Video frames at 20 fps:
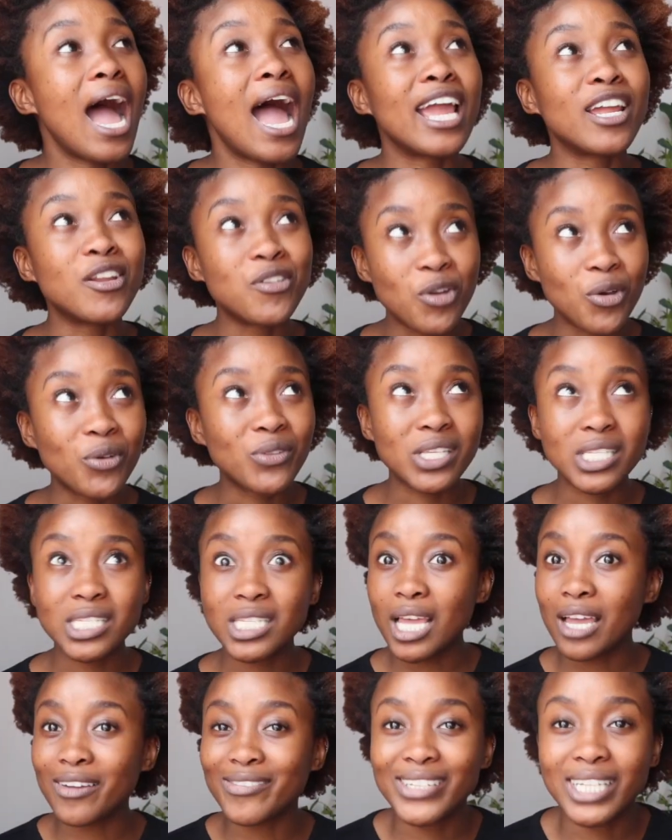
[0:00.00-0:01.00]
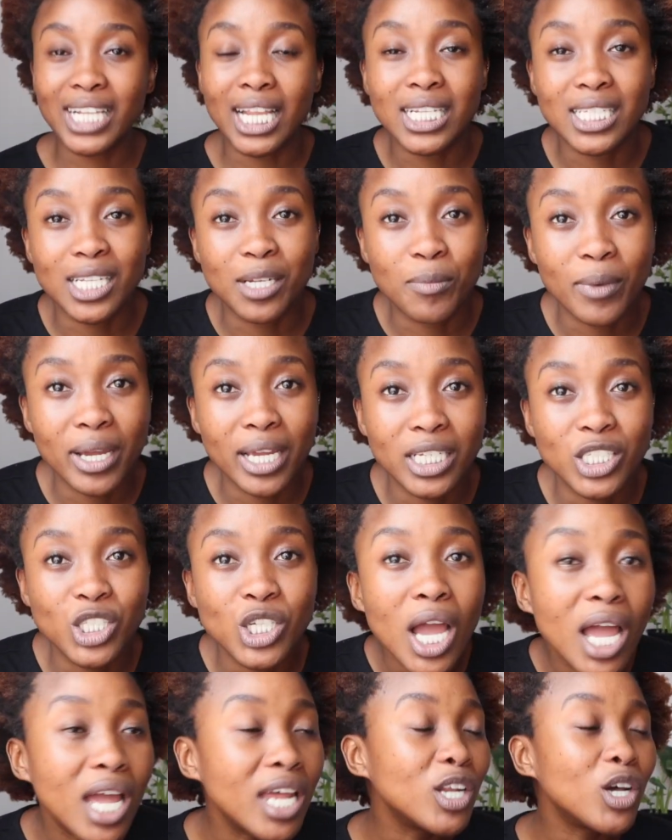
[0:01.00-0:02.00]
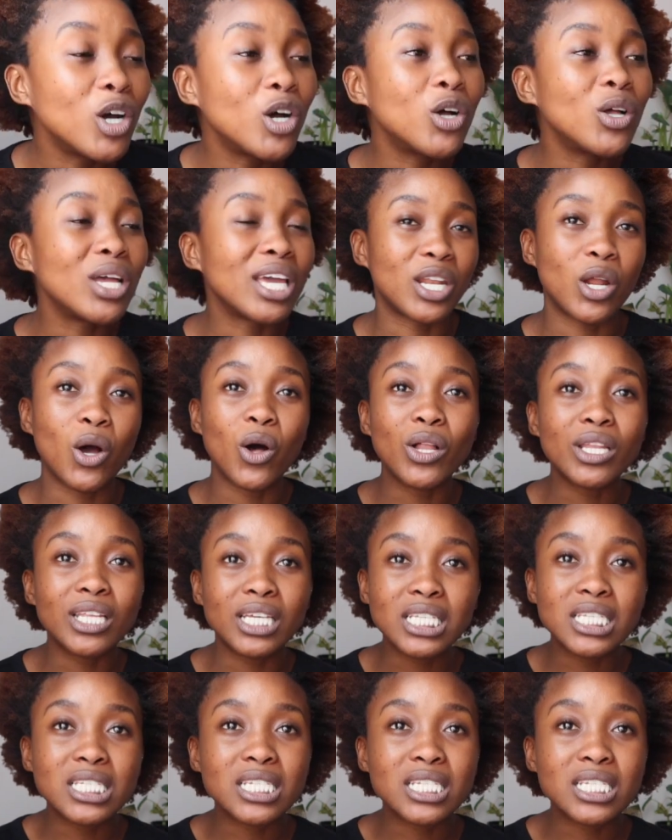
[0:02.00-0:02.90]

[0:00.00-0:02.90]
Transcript: I know this year I've neglected my channel and all that